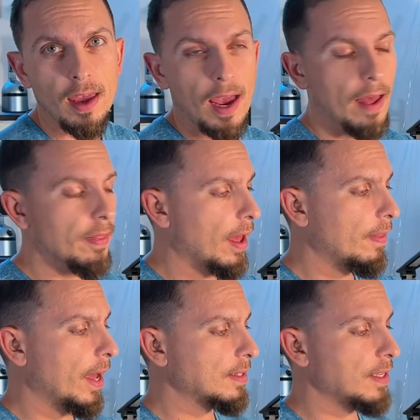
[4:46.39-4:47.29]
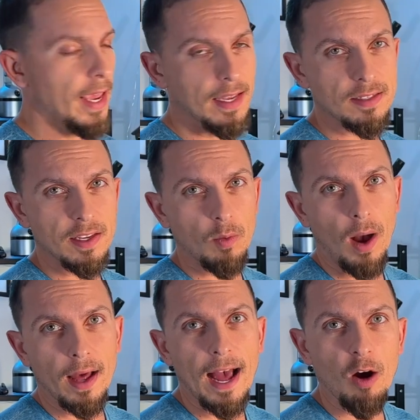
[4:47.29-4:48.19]
and then that's
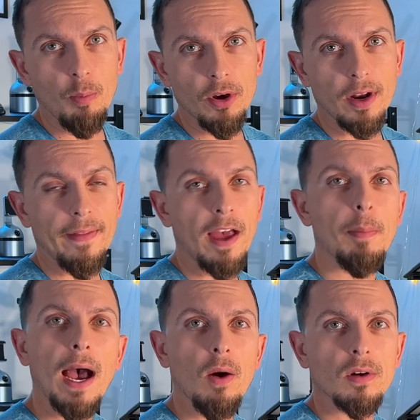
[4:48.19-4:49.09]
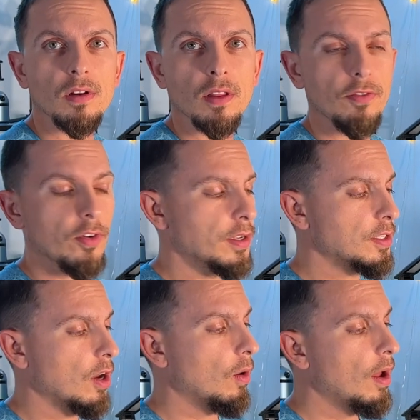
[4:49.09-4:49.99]
18-watt output on that power delivery.
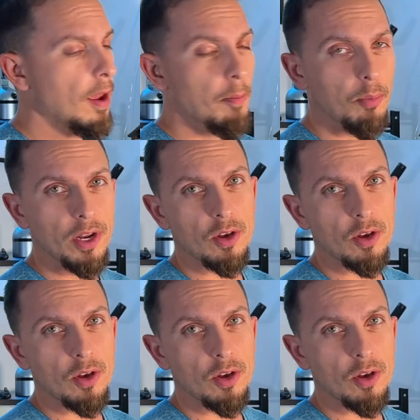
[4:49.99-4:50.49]
So pretty